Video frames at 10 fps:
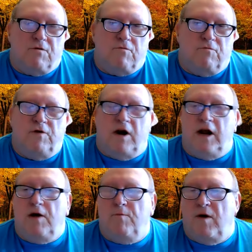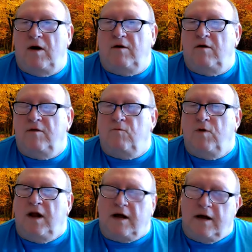really,
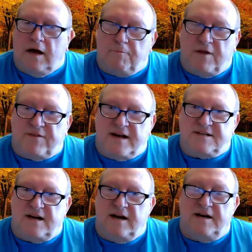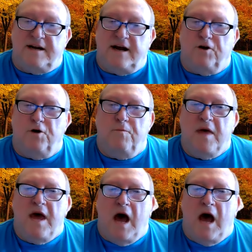well, a couple of things I need to tell you.
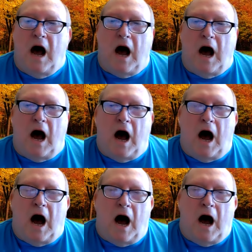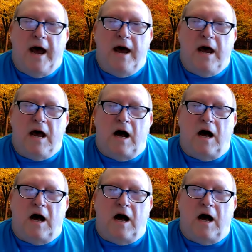I